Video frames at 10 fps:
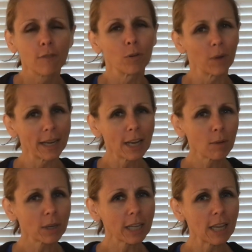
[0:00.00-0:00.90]
But right now,
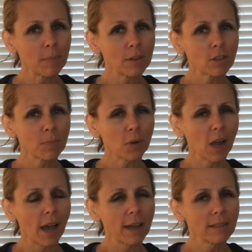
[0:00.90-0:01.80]
I'm going to keep it a
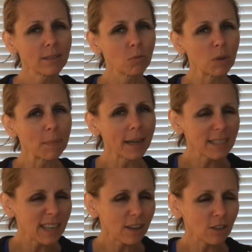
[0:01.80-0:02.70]
surprise. We might
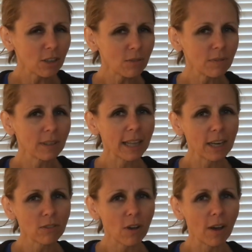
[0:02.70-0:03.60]
tell you
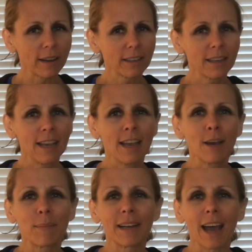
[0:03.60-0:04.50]
later on,
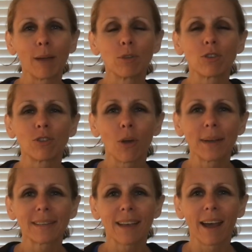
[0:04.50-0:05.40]
but I'm just so
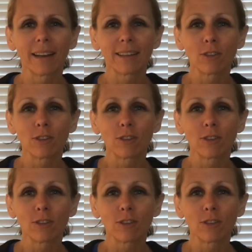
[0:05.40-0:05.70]
excited.